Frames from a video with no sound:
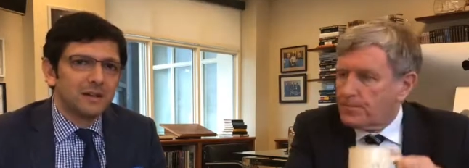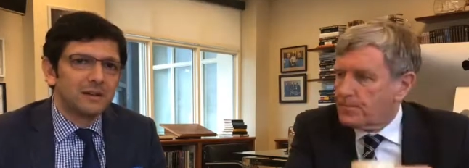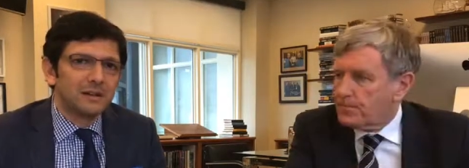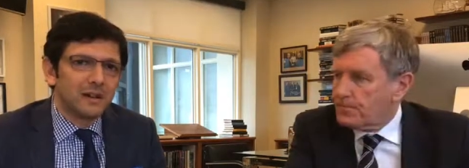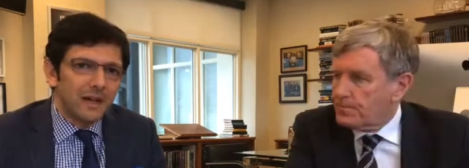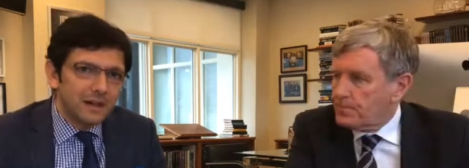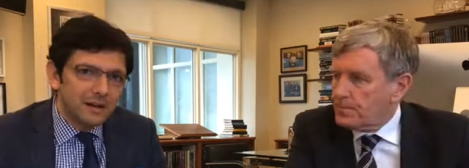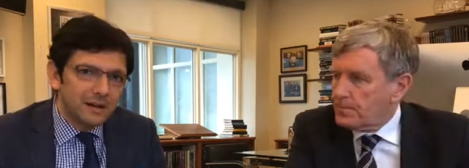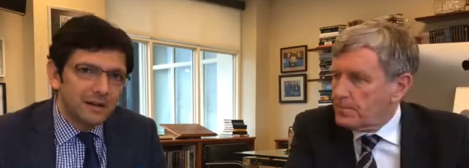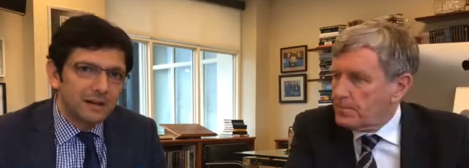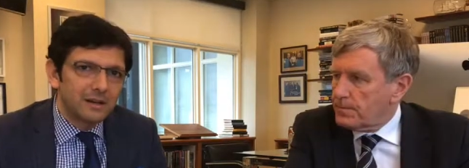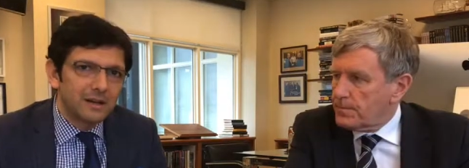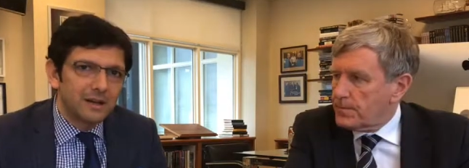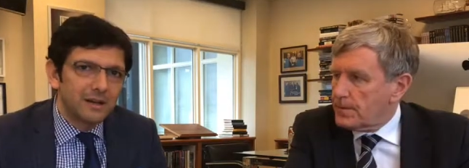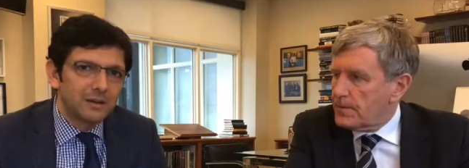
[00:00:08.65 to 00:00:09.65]
Speaker 1: Delighted
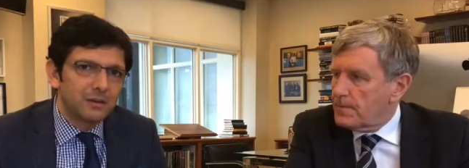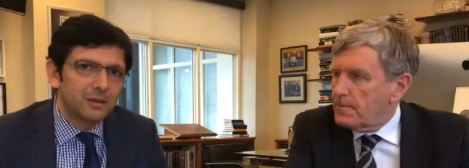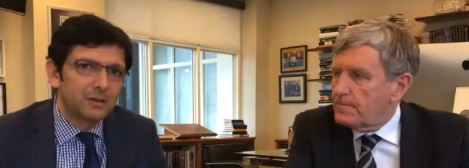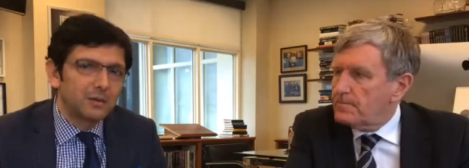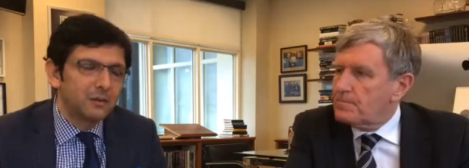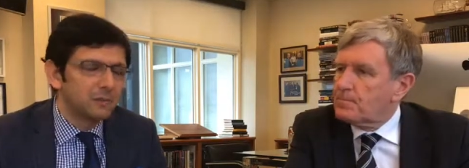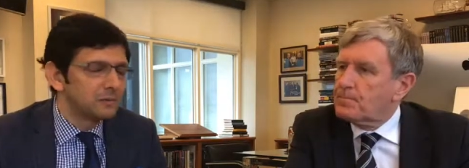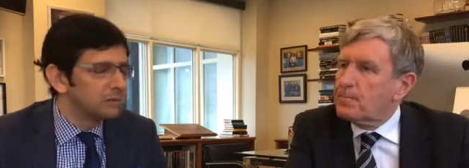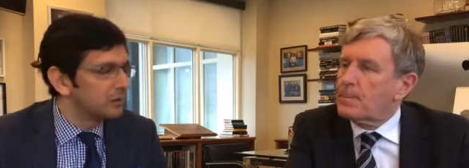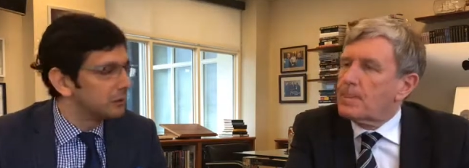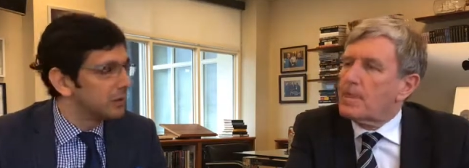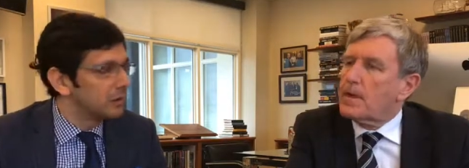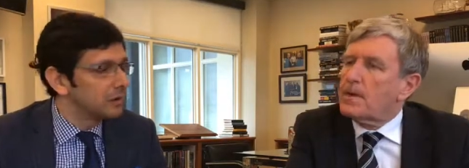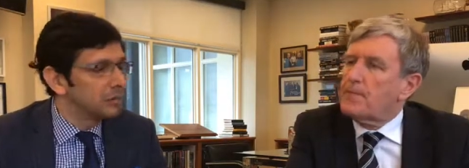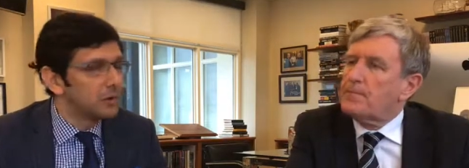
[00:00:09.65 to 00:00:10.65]
to
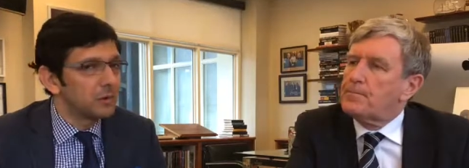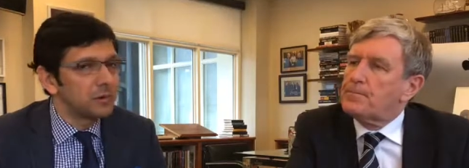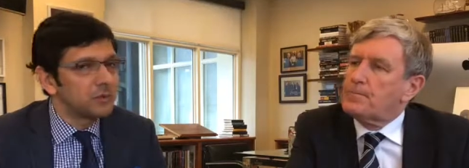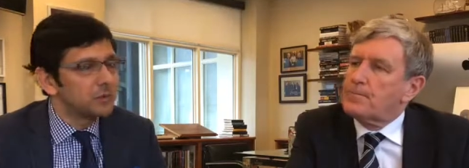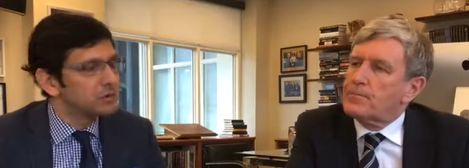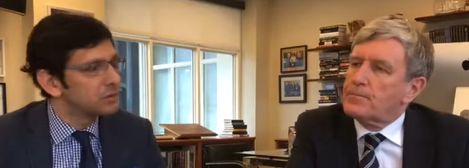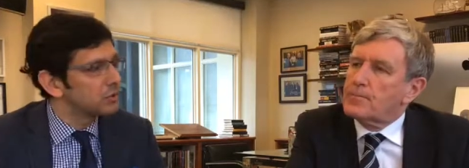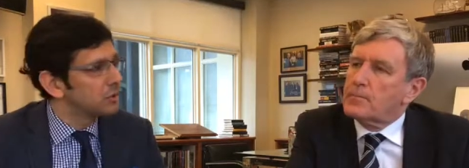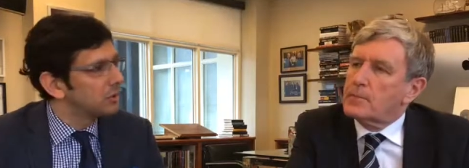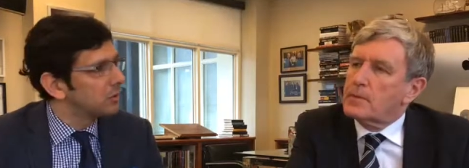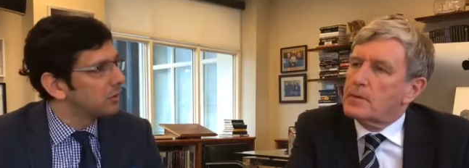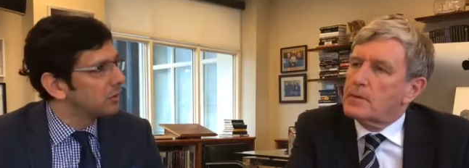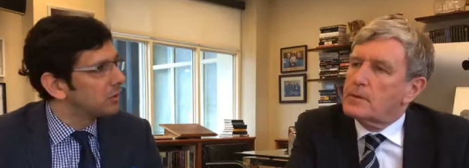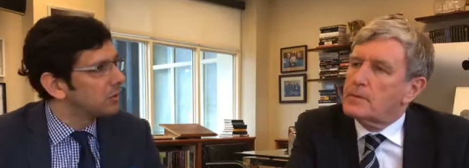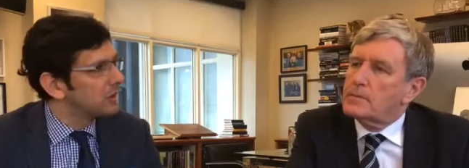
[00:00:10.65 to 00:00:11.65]
welcome you on the
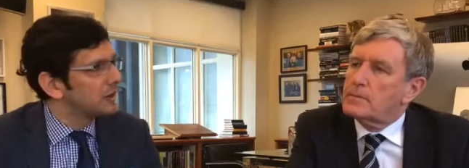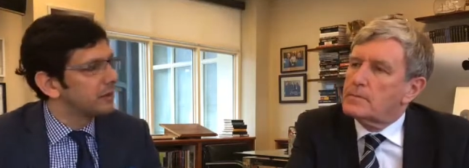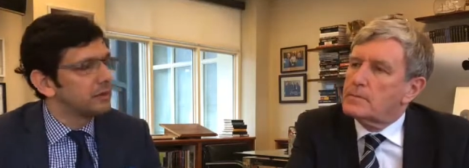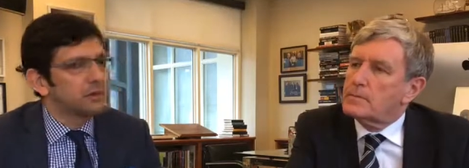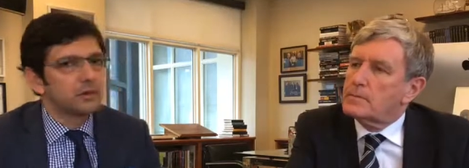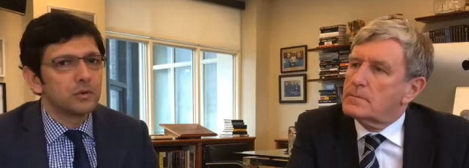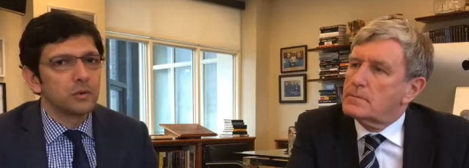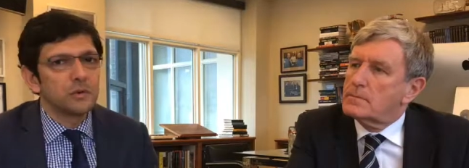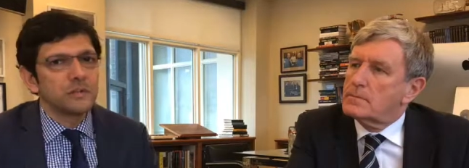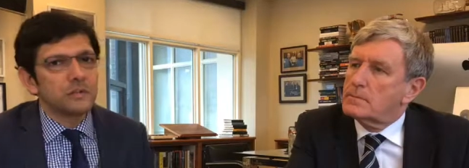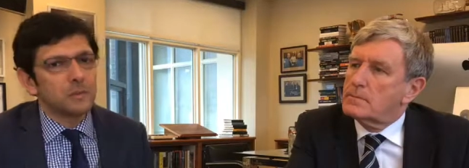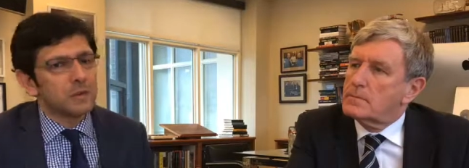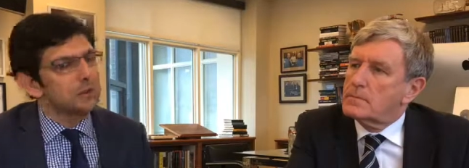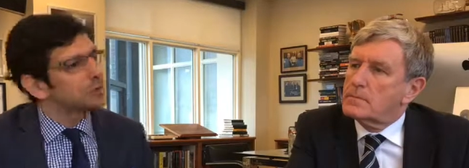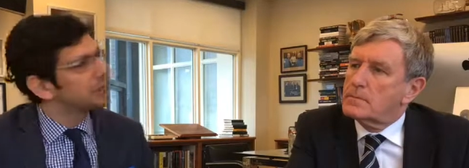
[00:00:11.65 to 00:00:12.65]
show with a truly
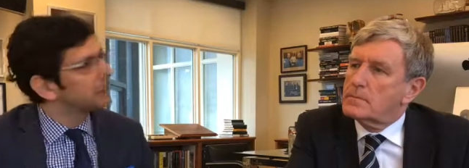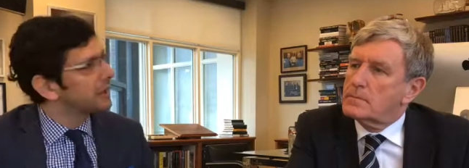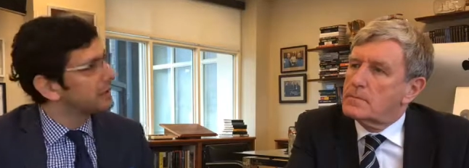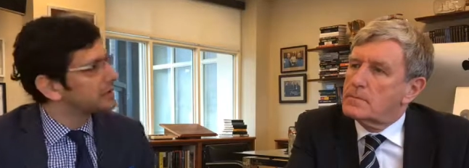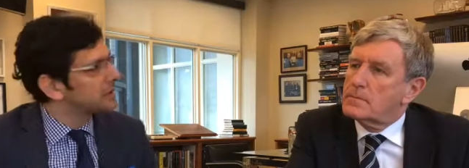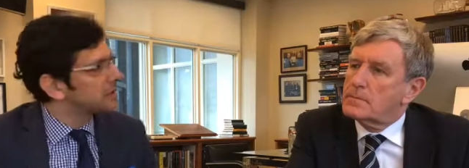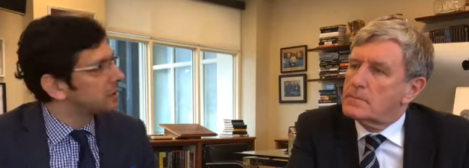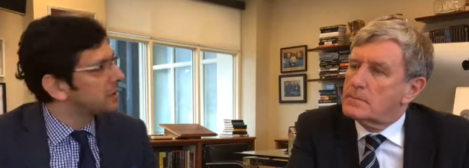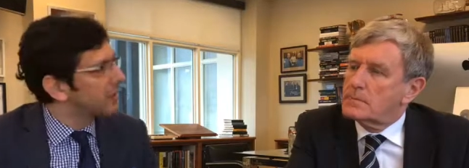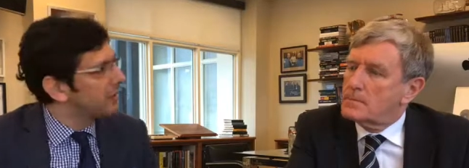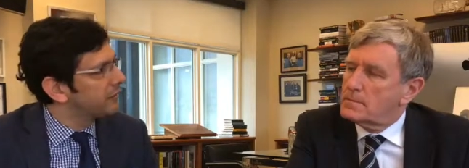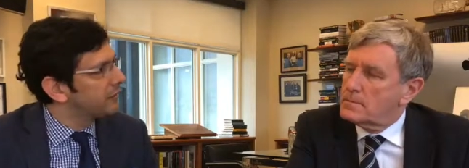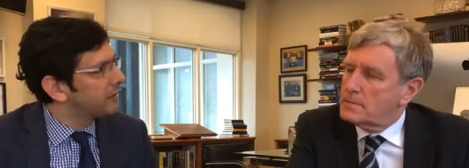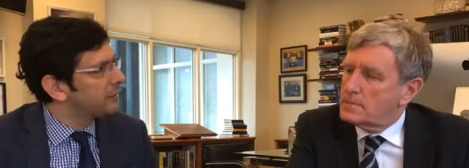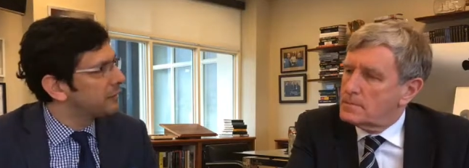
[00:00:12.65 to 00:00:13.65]
special guest that we
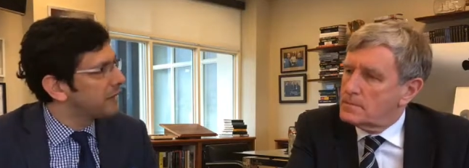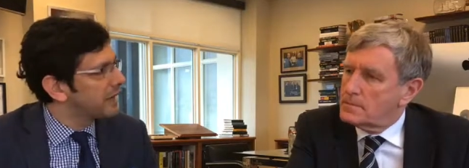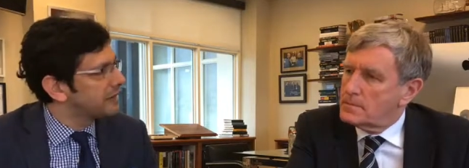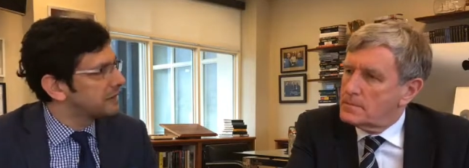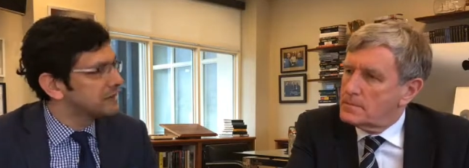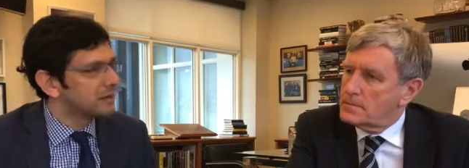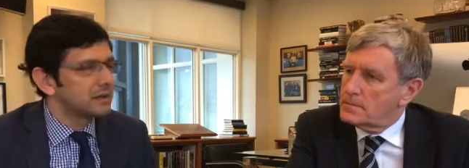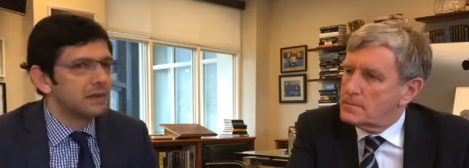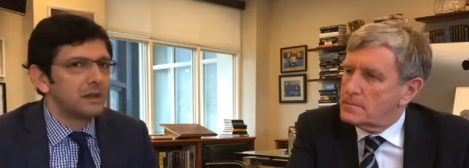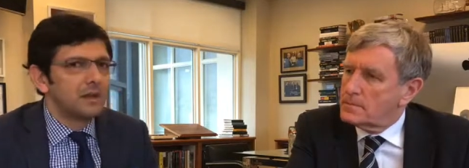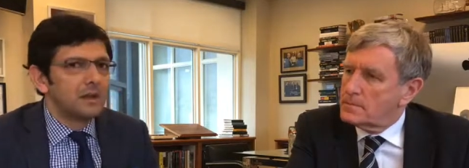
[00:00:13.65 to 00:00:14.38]
have here, Ambassador